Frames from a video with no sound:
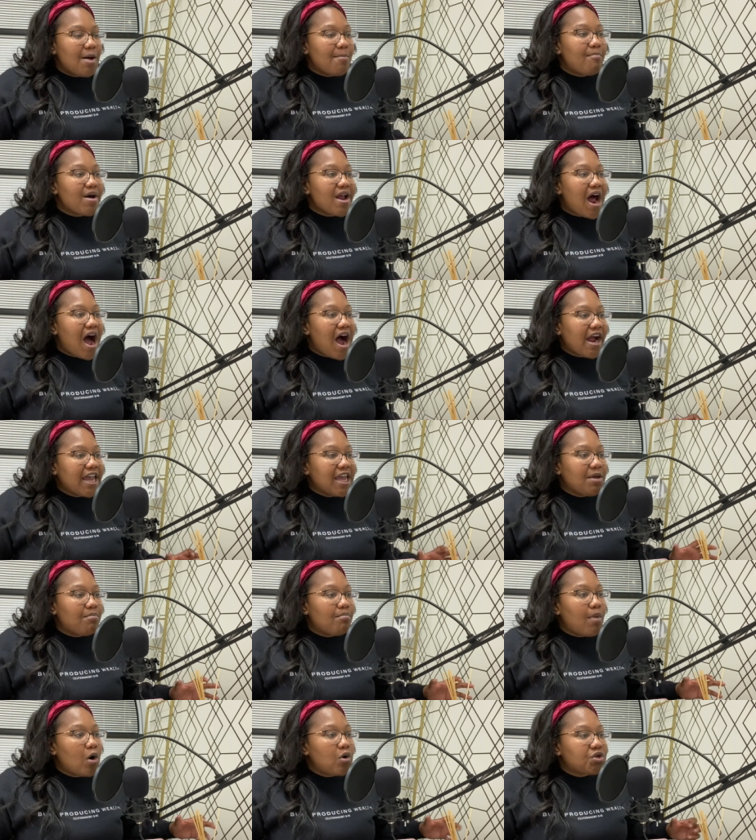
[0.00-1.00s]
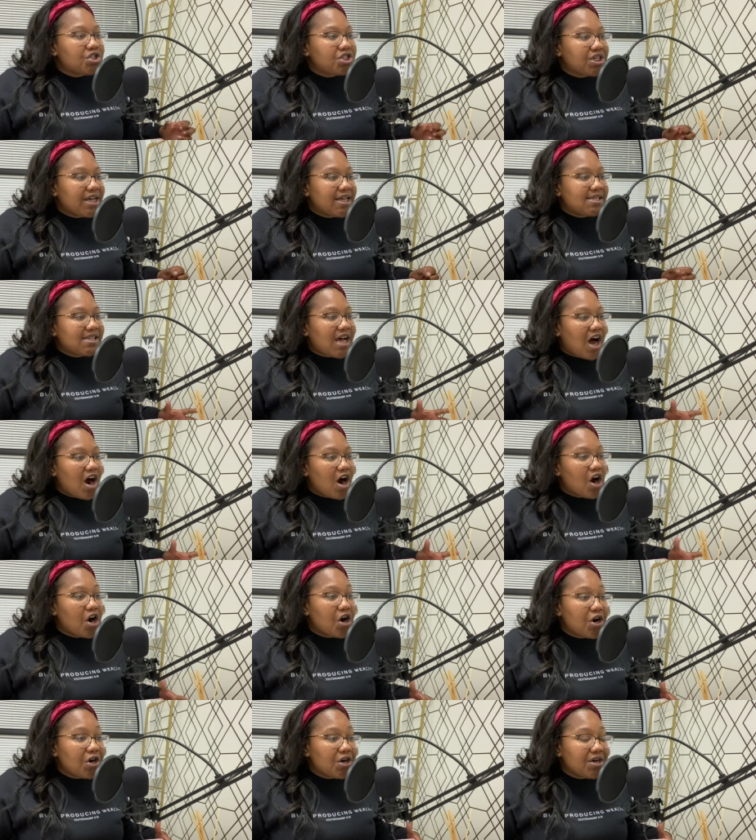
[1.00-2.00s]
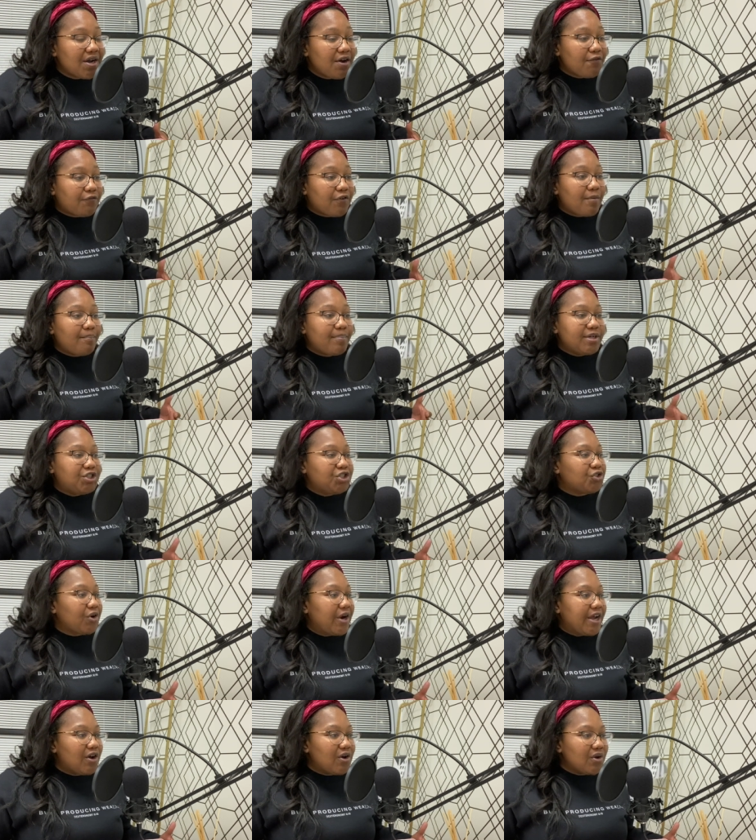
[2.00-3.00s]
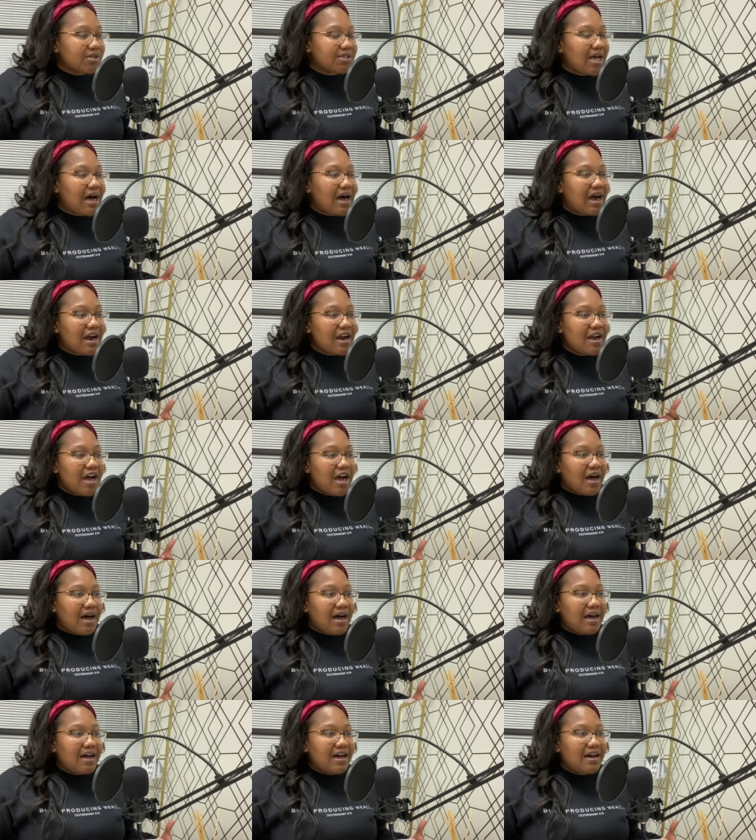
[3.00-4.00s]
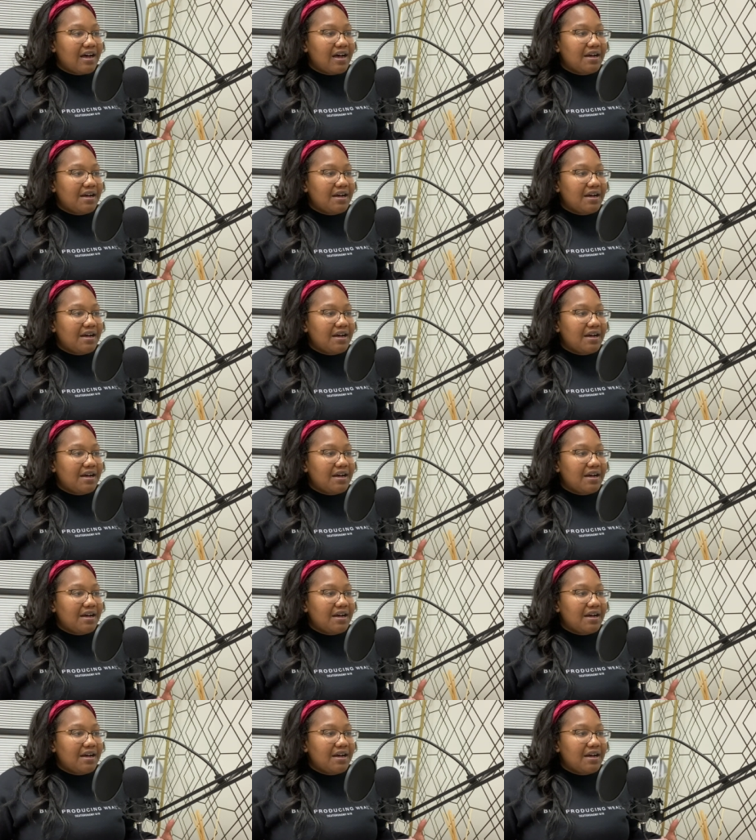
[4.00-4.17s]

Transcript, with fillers: But our emotions are hurt from betrayals, our